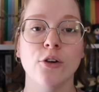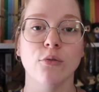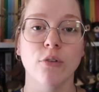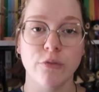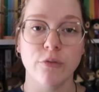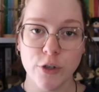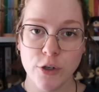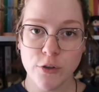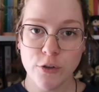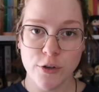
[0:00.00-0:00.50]

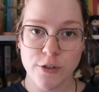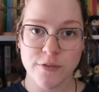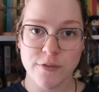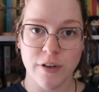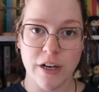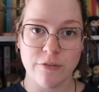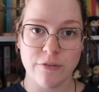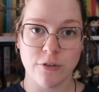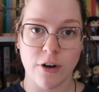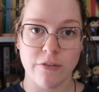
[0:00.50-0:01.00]
review those
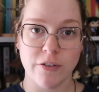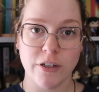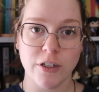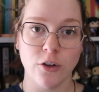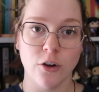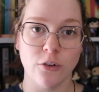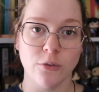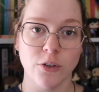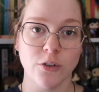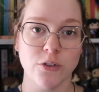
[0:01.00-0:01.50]
five
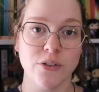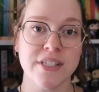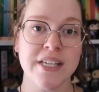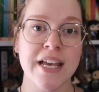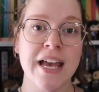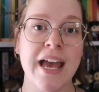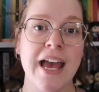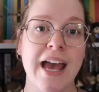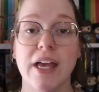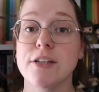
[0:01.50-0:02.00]
graphic
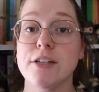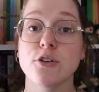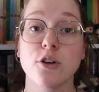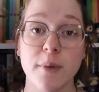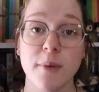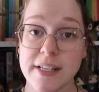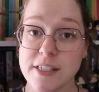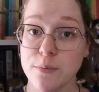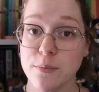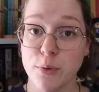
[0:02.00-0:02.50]
novels and
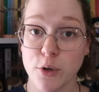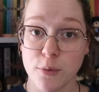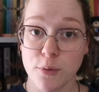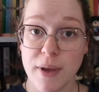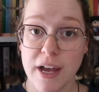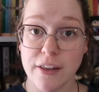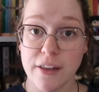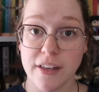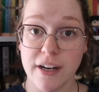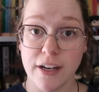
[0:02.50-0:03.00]
talk about some
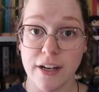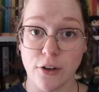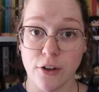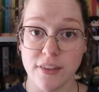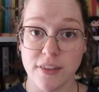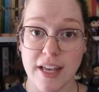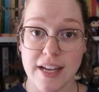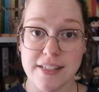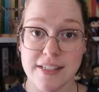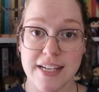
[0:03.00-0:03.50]
book mail that I
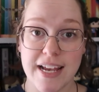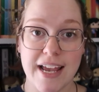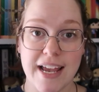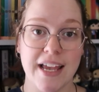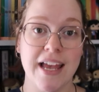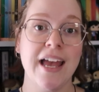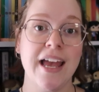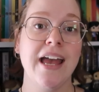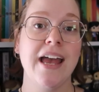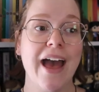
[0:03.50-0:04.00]
got that
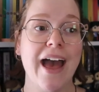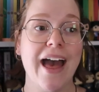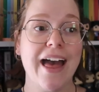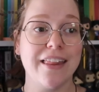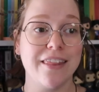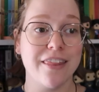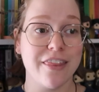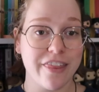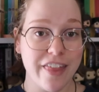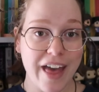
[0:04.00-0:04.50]
day.
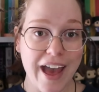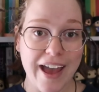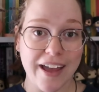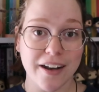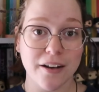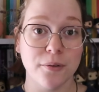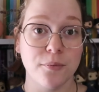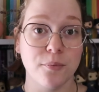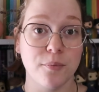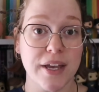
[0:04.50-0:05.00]
And
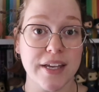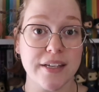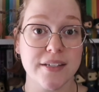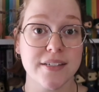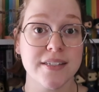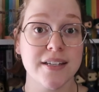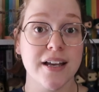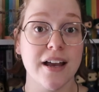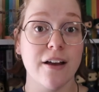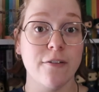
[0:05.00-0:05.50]
that
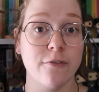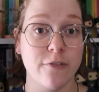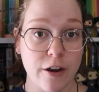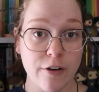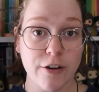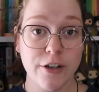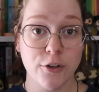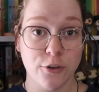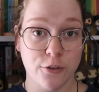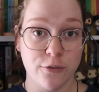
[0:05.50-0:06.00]
makes a
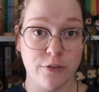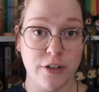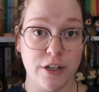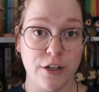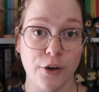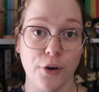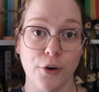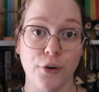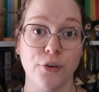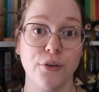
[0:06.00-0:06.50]
very good
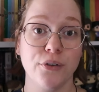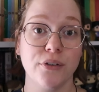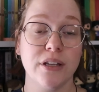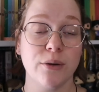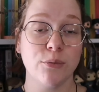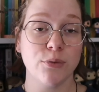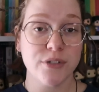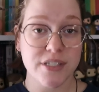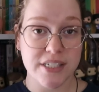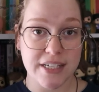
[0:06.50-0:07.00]
video
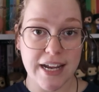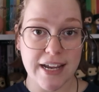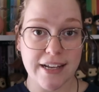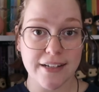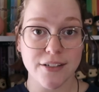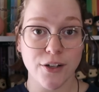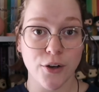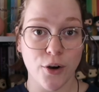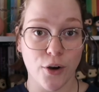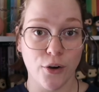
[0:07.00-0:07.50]
that will
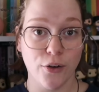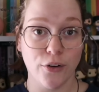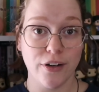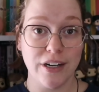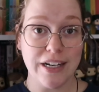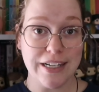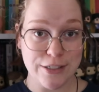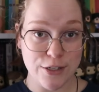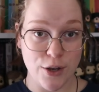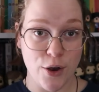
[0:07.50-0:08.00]
stand
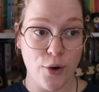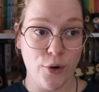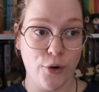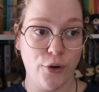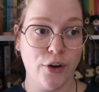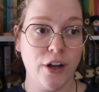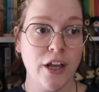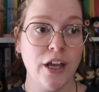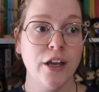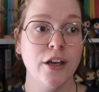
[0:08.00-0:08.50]
on its
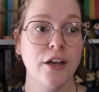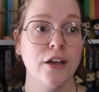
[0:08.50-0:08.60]
own,